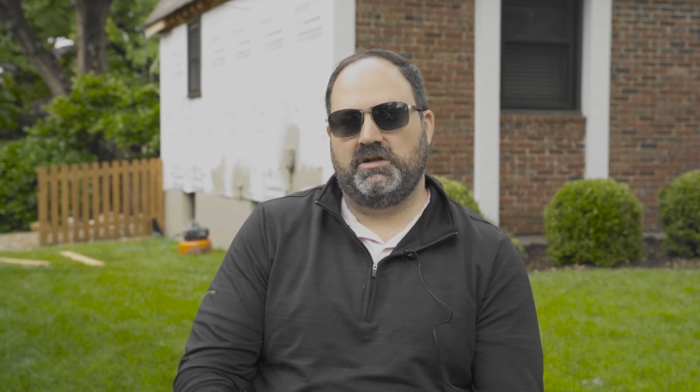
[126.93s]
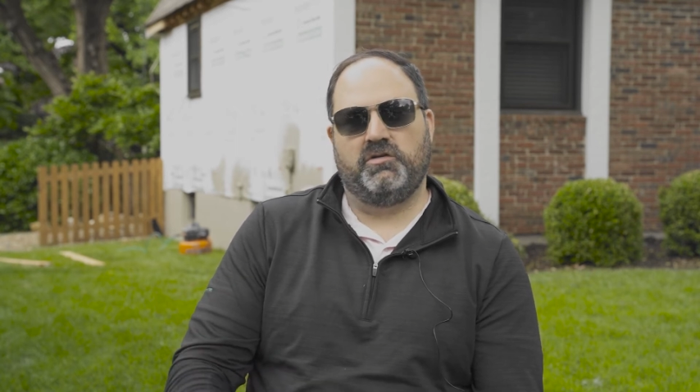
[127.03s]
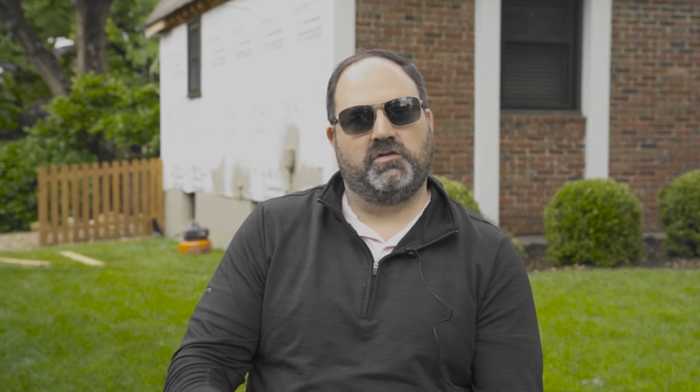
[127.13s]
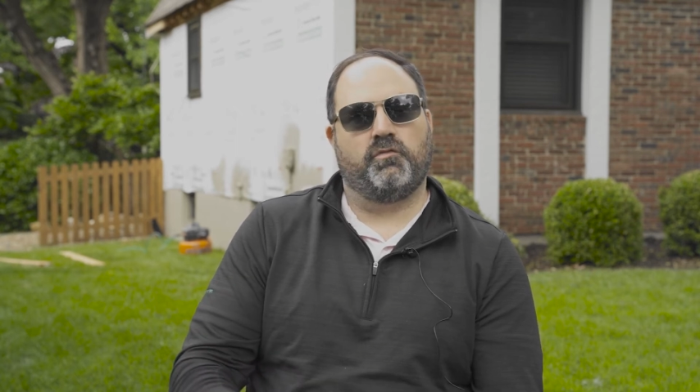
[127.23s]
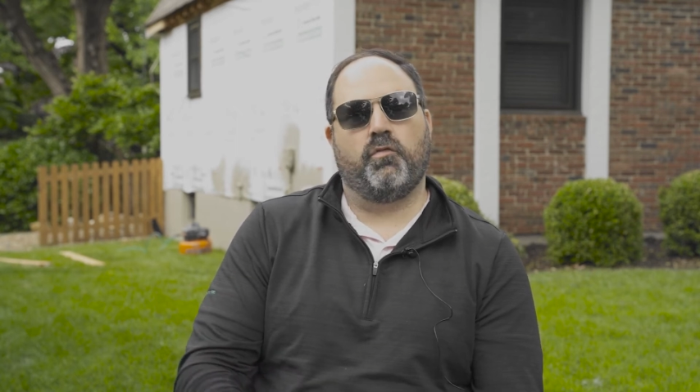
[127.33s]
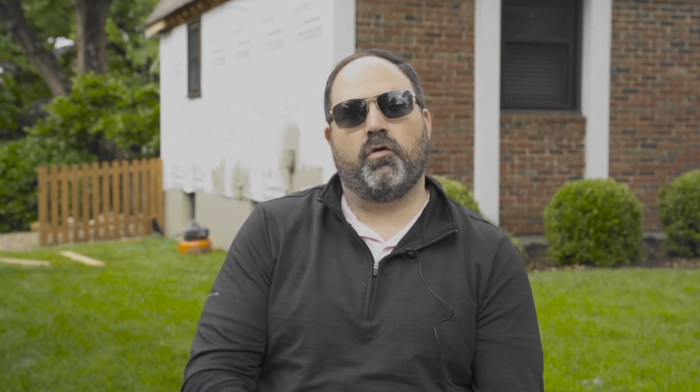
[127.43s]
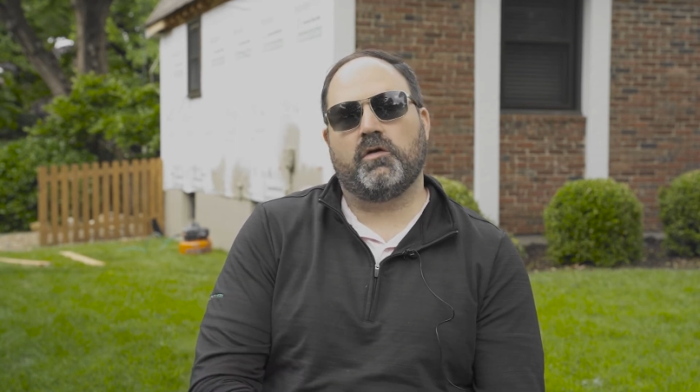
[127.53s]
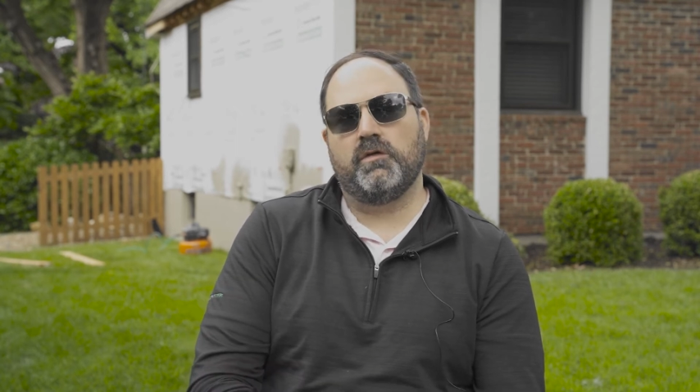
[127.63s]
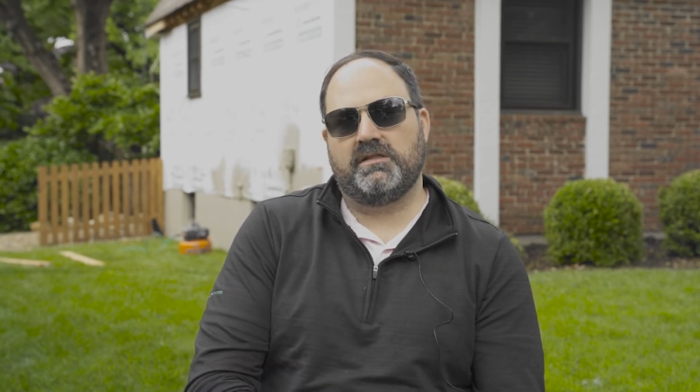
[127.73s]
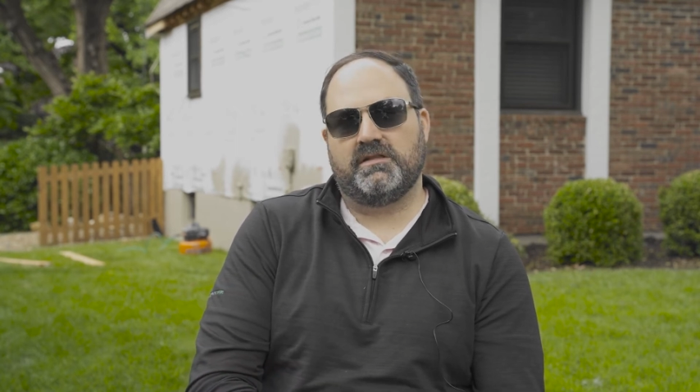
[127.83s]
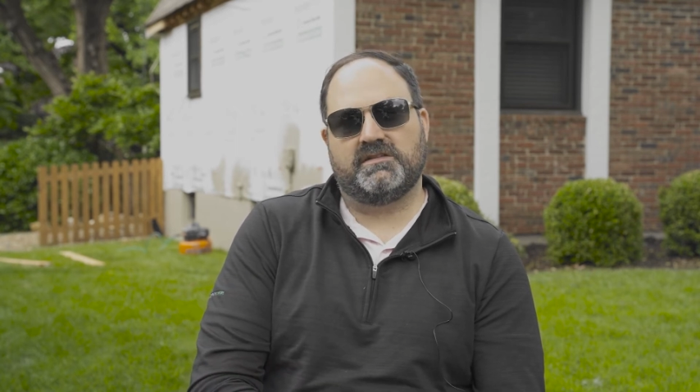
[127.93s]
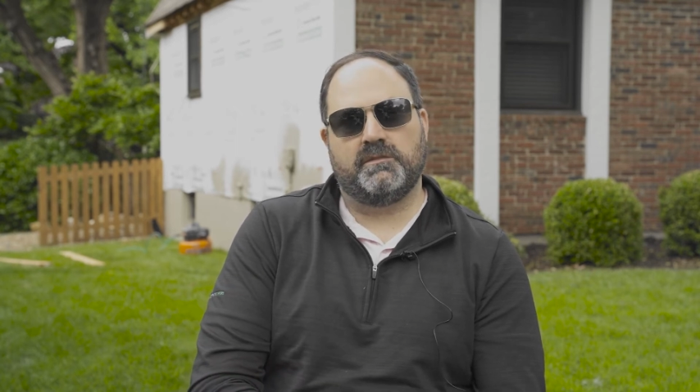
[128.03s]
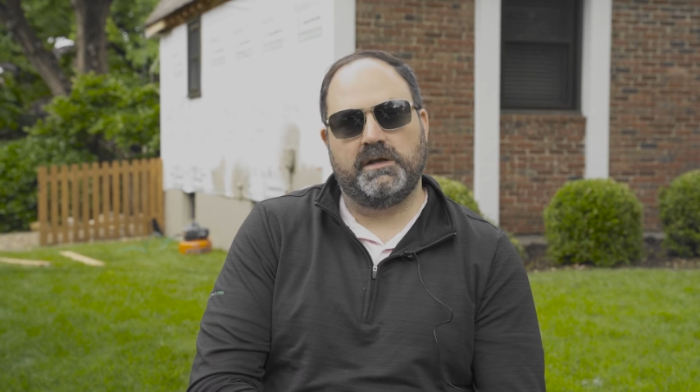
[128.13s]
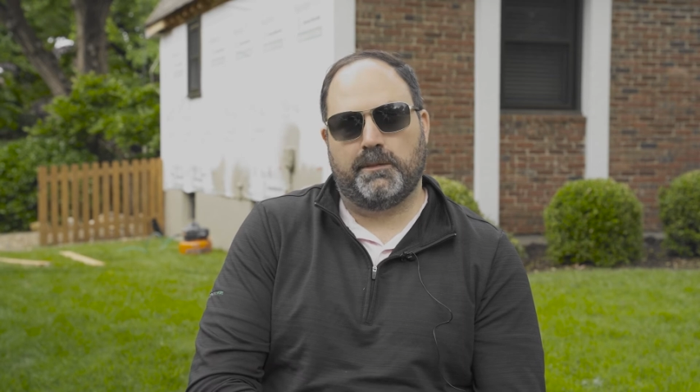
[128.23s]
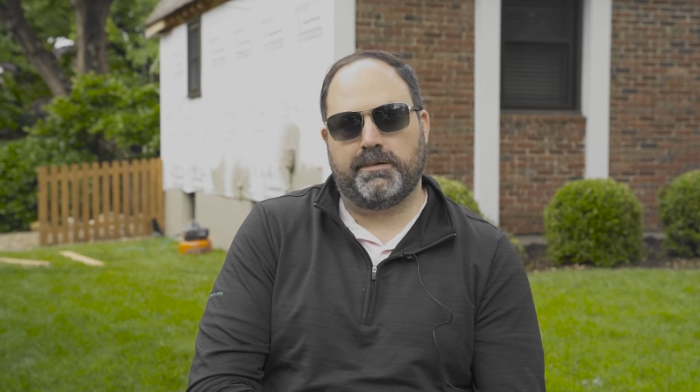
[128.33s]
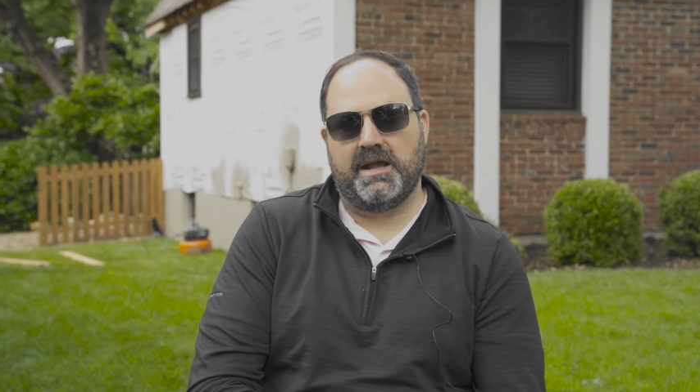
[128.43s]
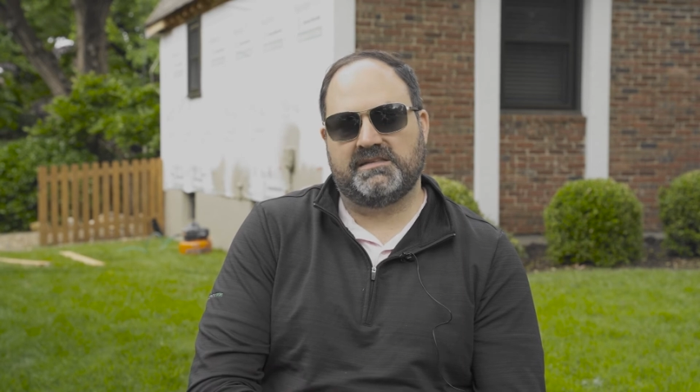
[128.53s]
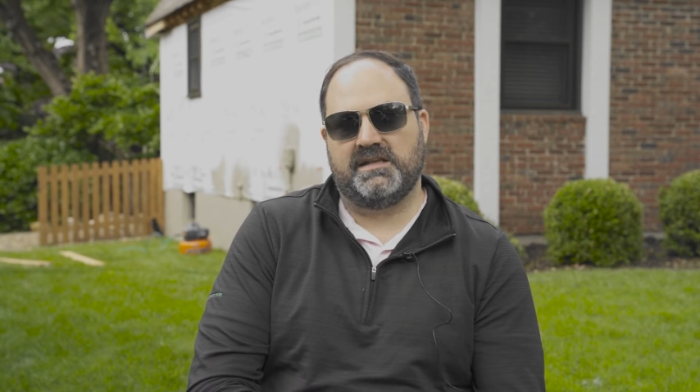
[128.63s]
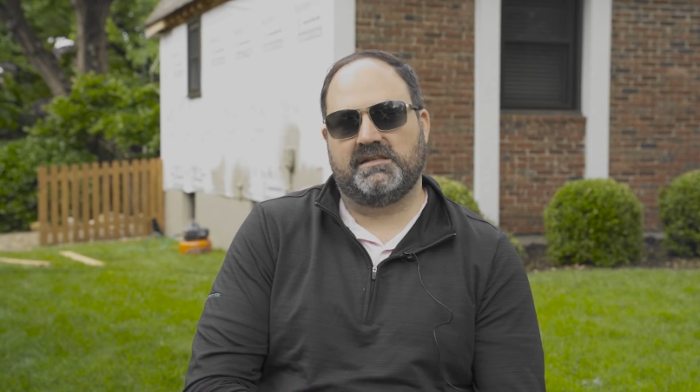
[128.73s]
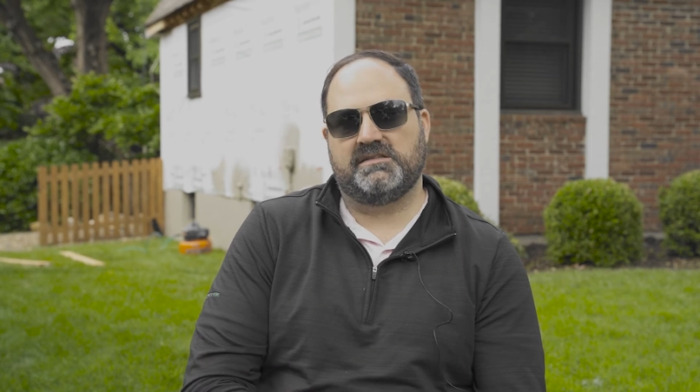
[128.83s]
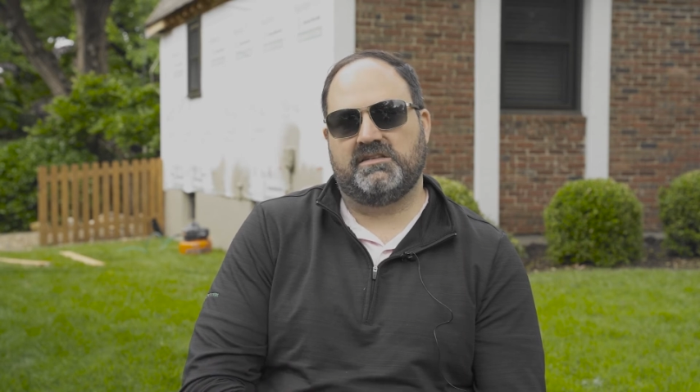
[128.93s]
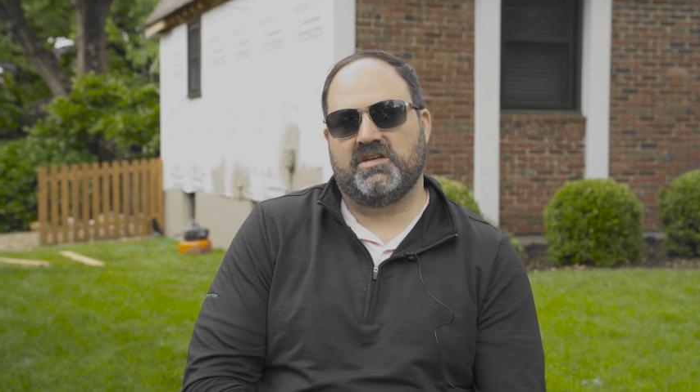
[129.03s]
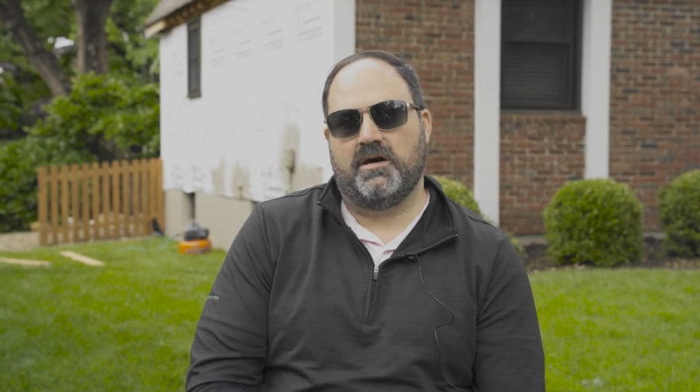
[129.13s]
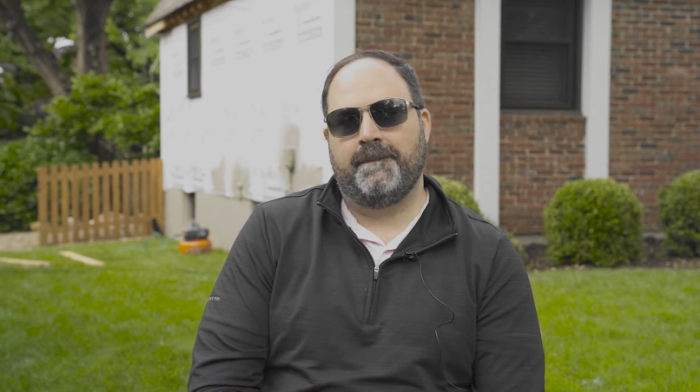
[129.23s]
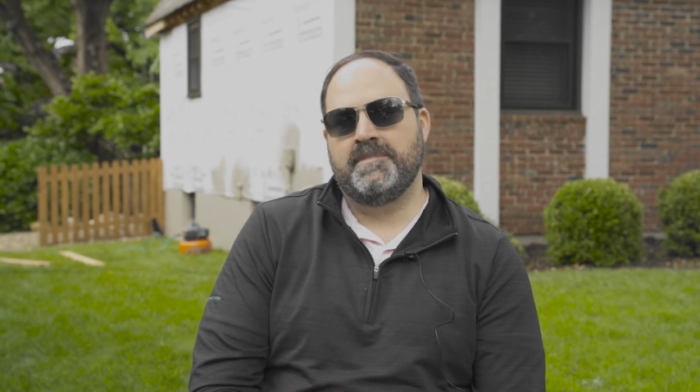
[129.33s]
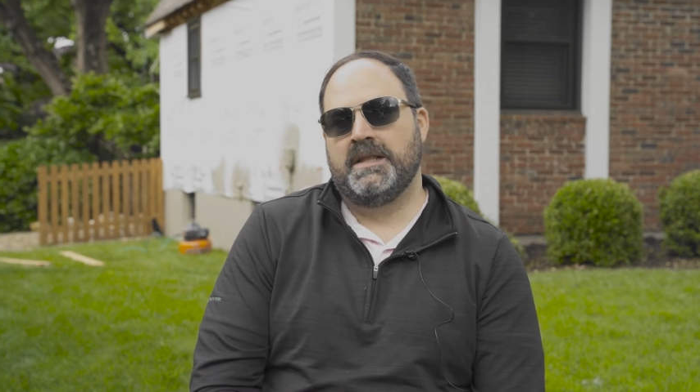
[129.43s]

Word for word: who could work with the submittal process. And so,